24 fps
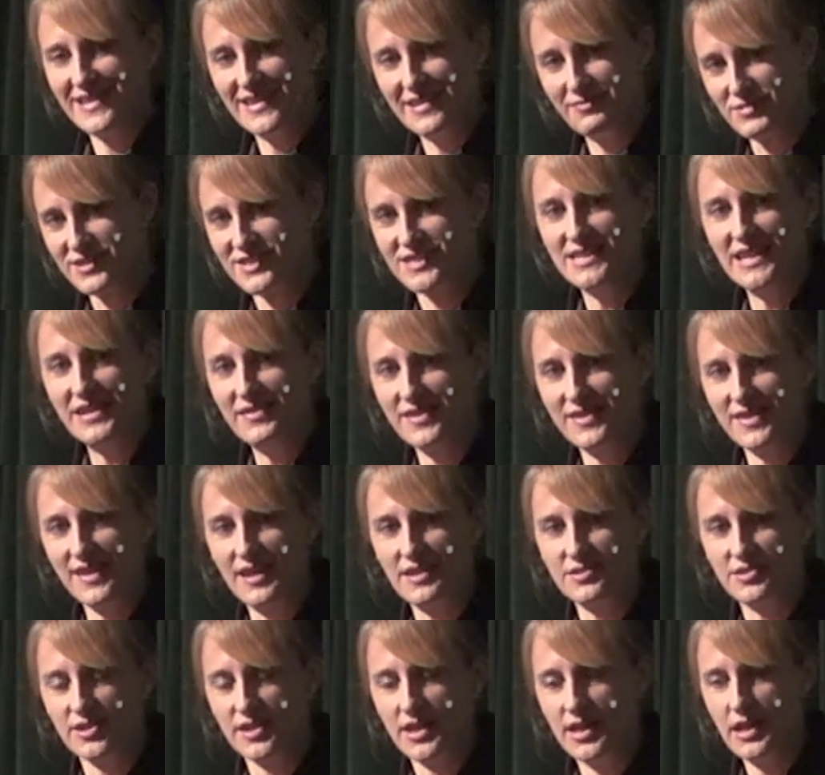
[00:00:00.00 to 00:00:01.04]
receiving the
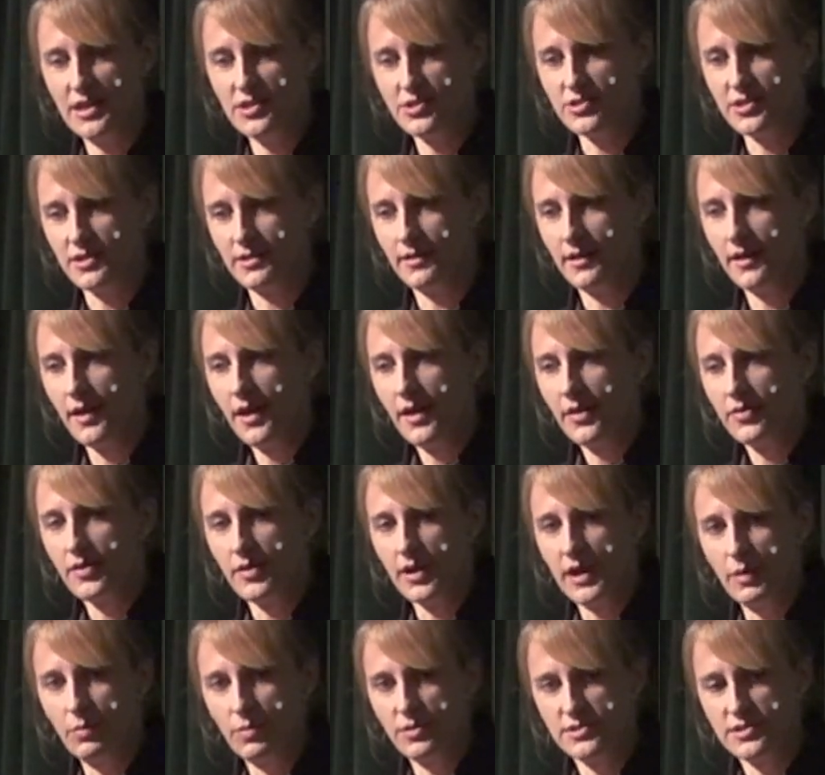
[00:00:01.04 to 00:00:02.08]
education. They're
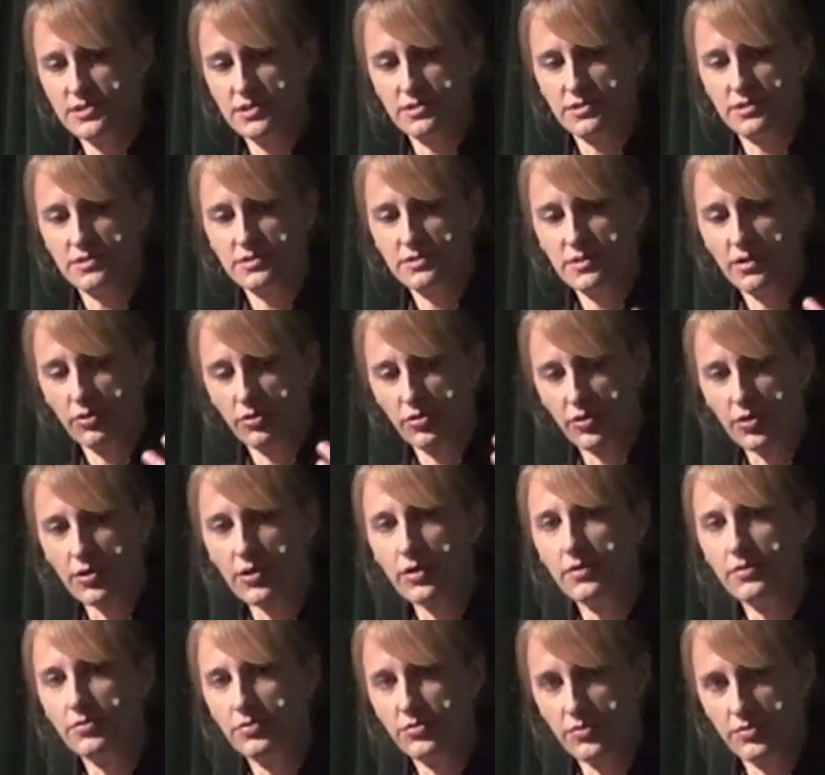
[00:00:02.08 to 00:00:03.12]
able to
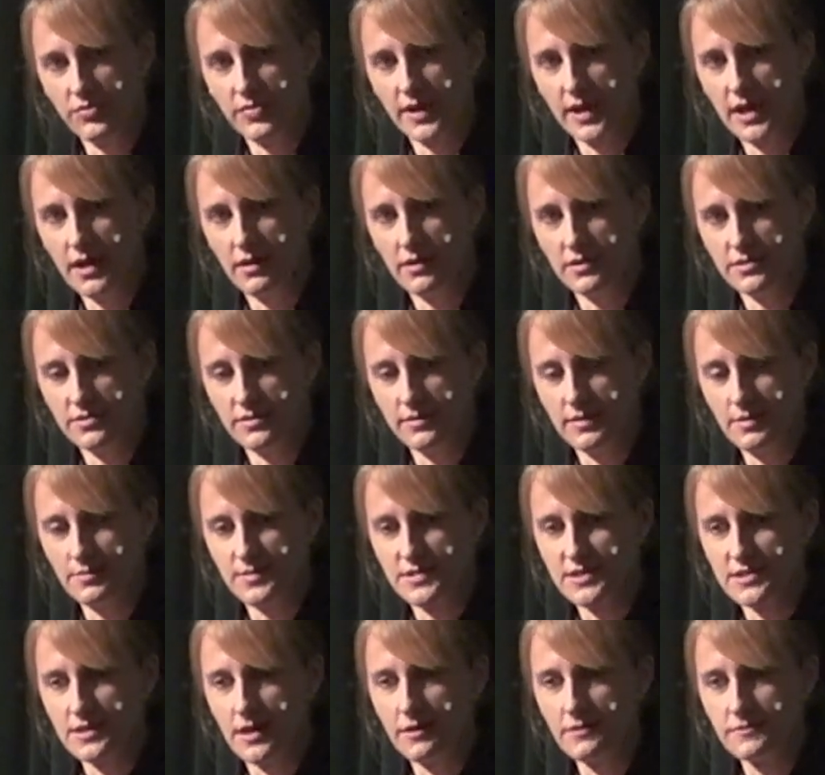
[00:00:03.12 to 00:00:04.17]
learn through the character
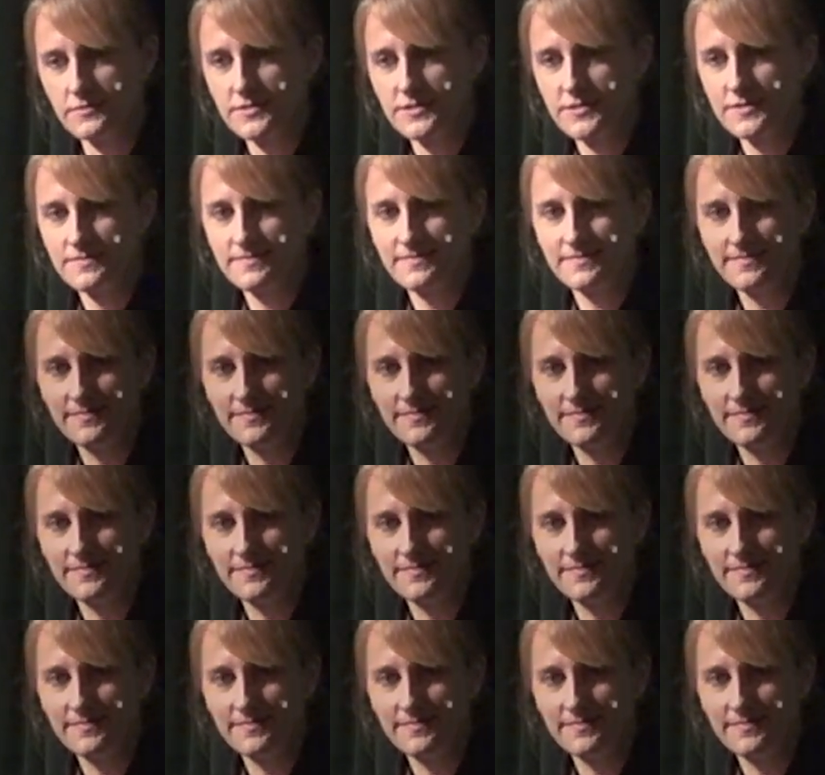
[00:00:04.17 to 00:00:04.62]
themselves.